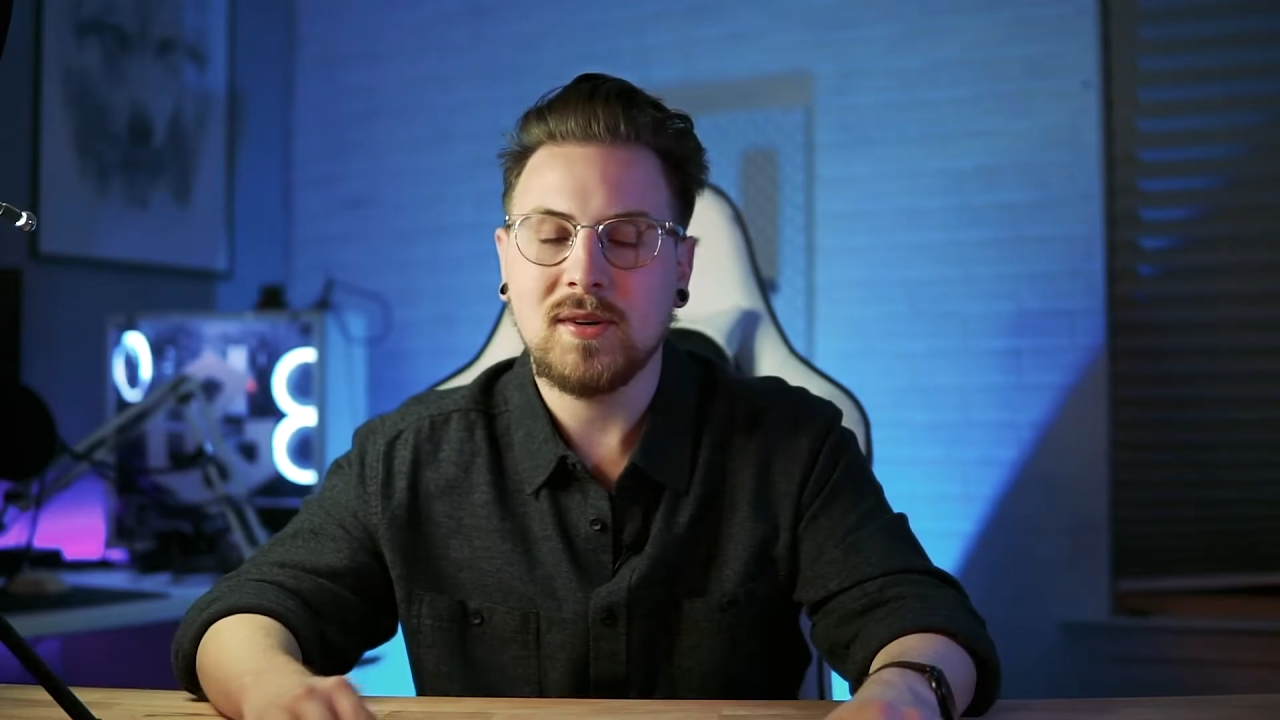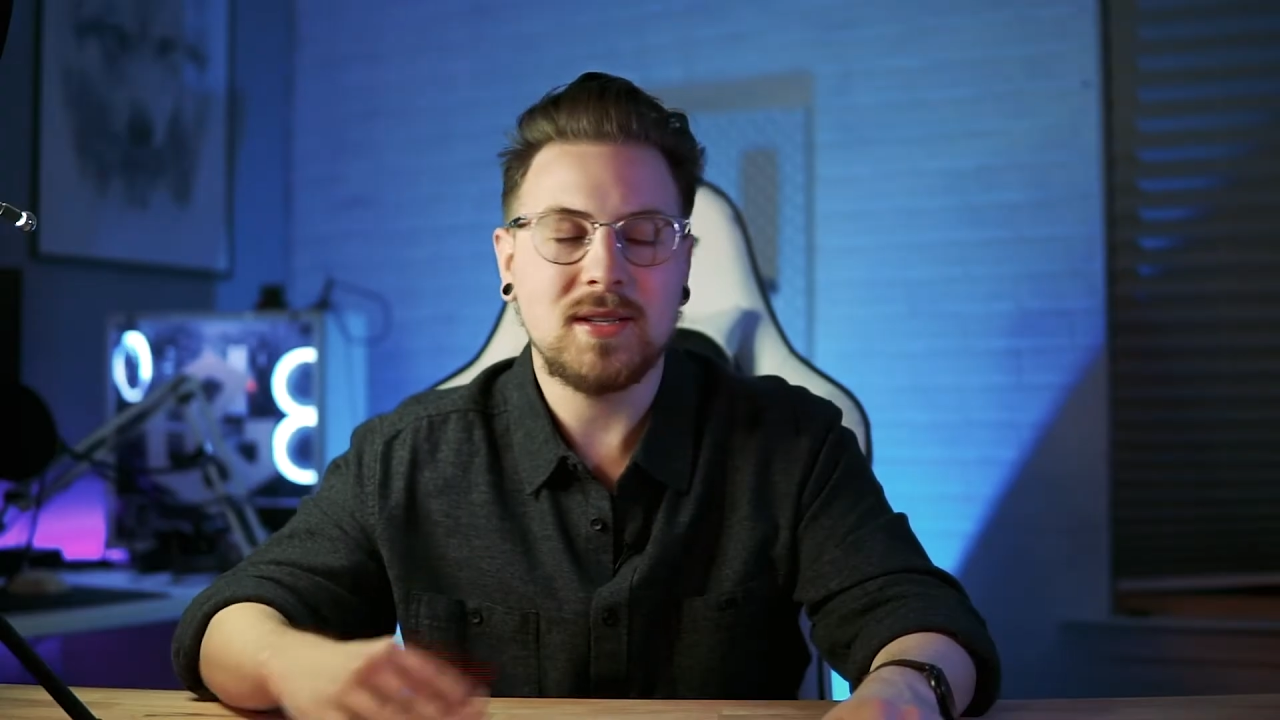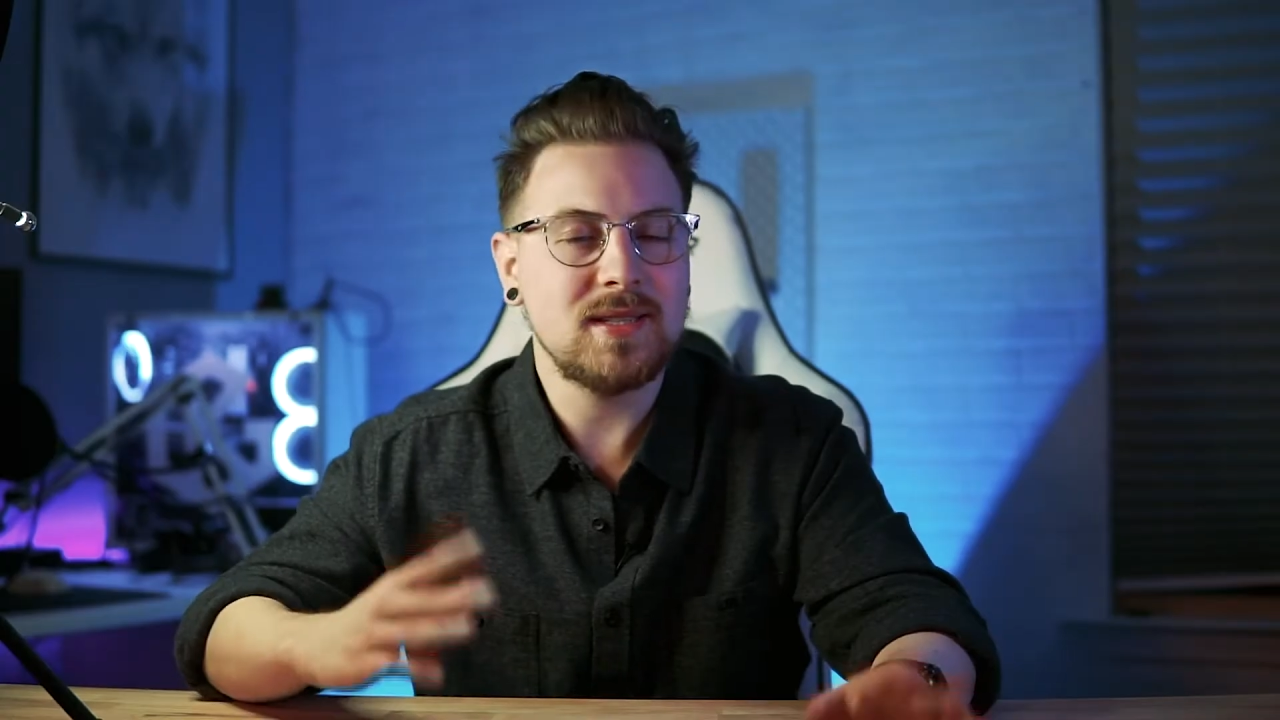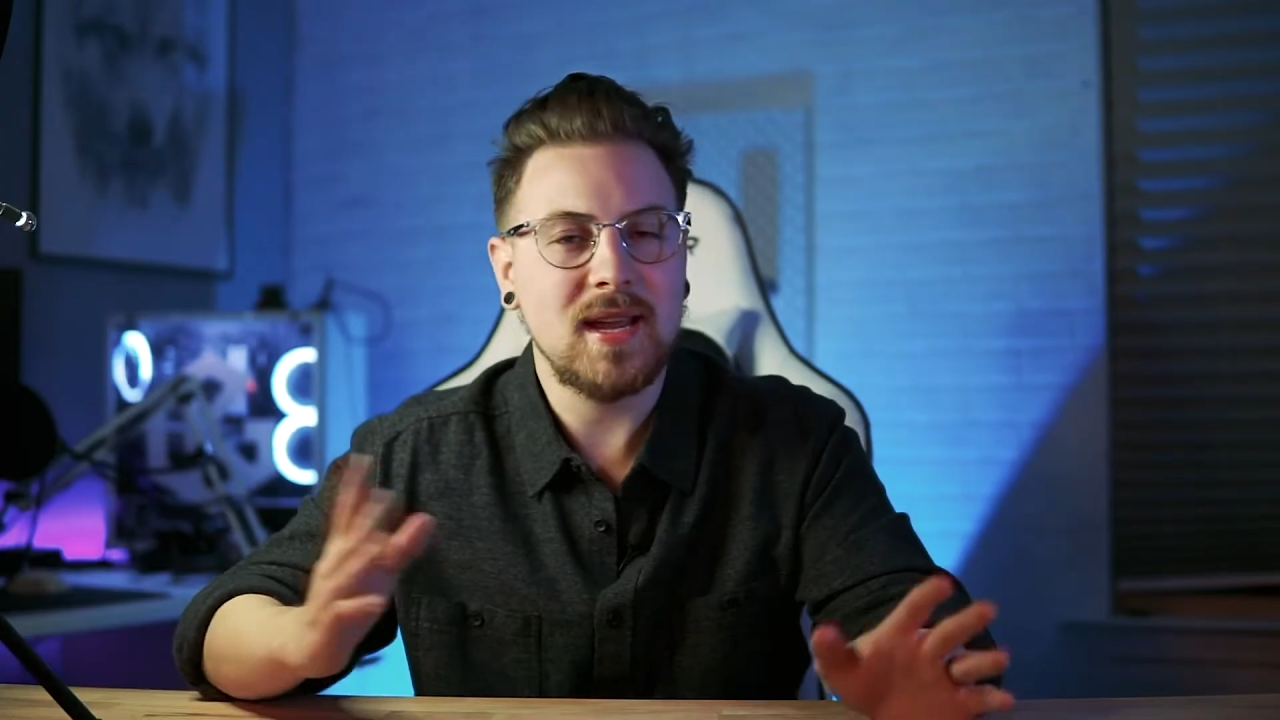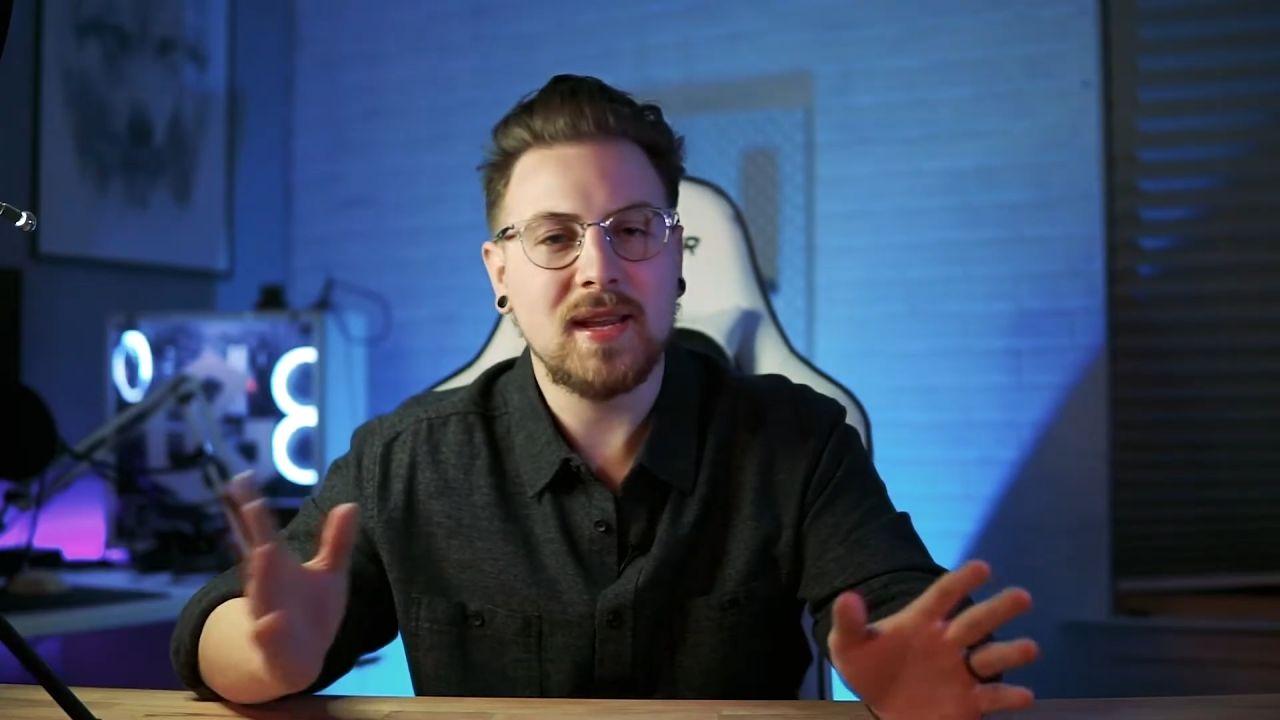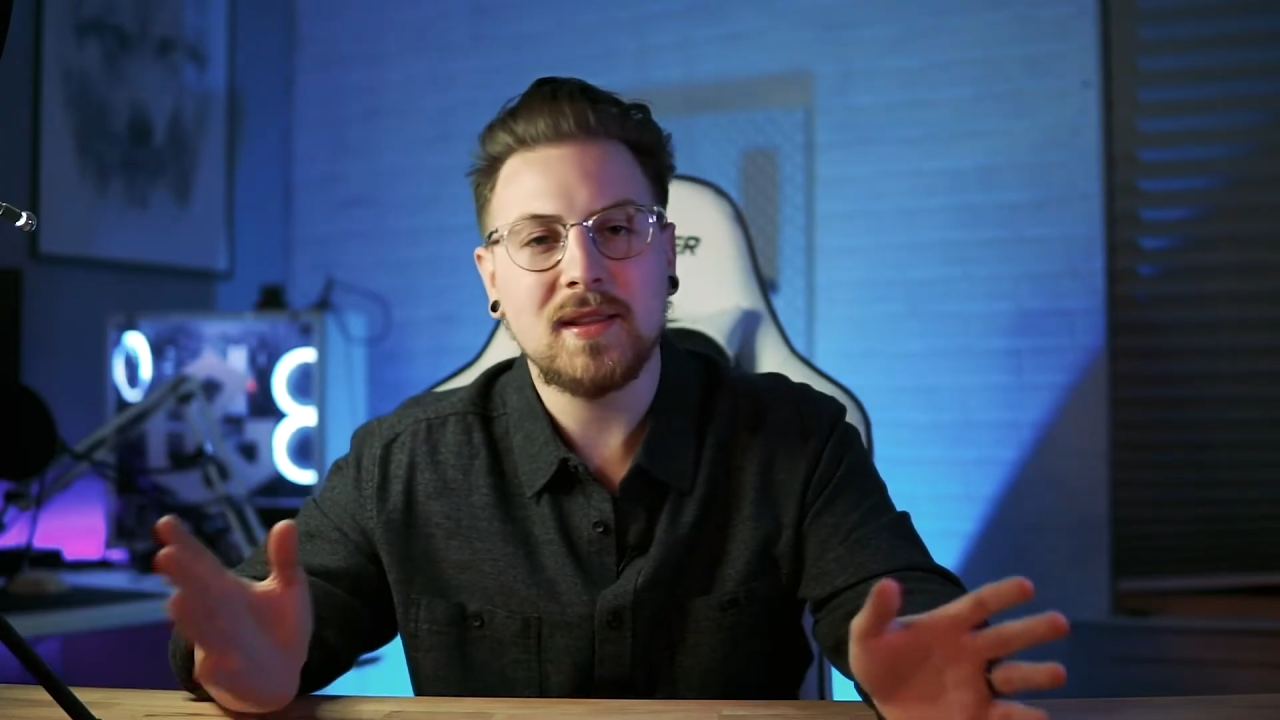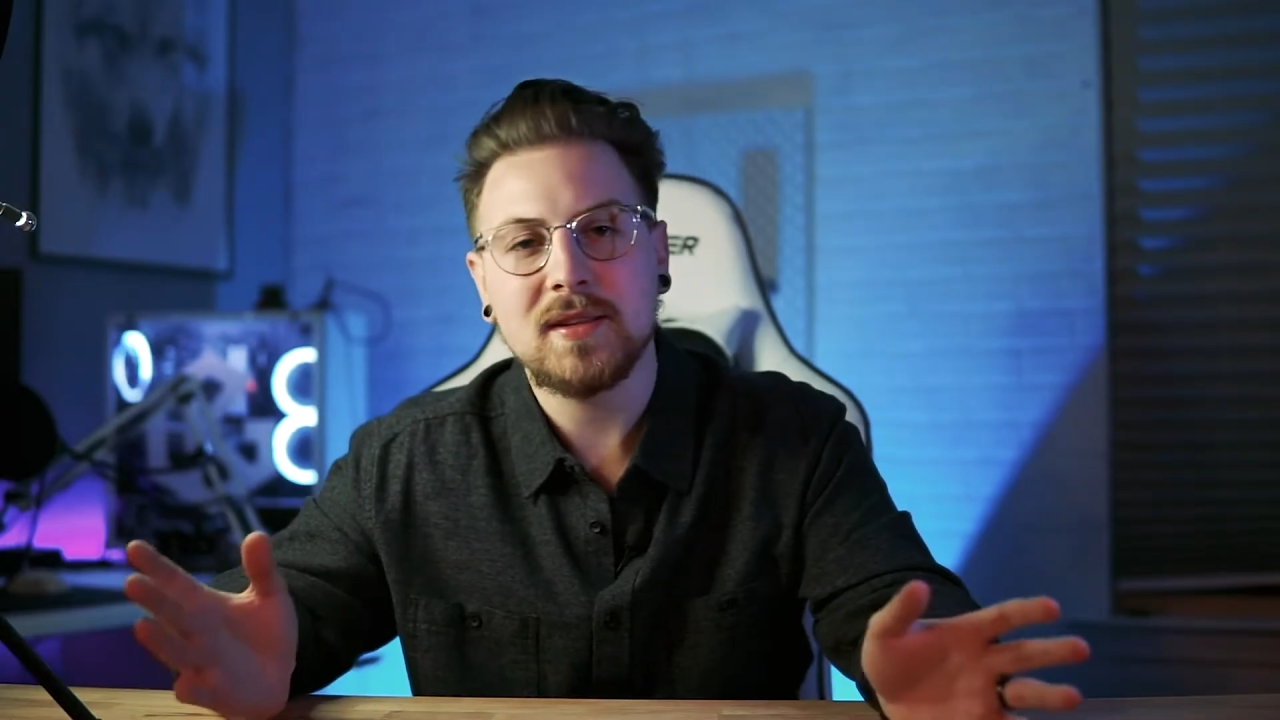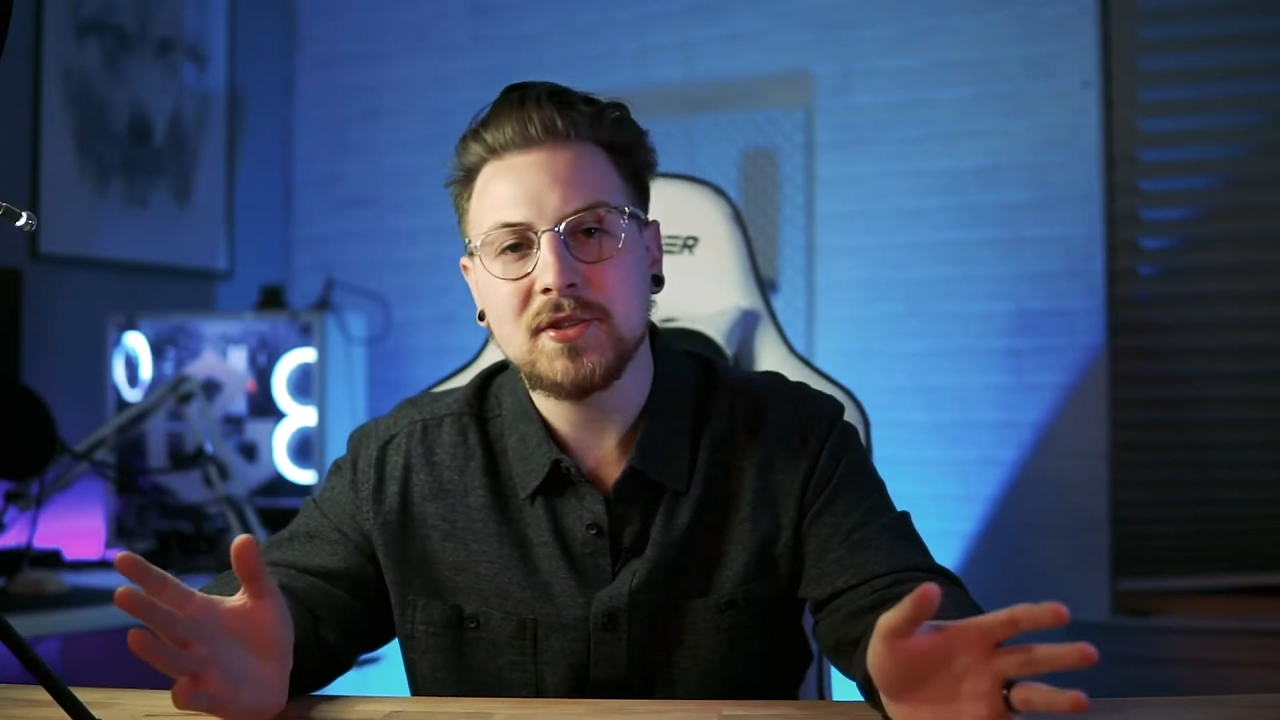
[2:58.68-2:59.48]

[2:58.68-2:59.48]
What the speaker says: Let's stay in the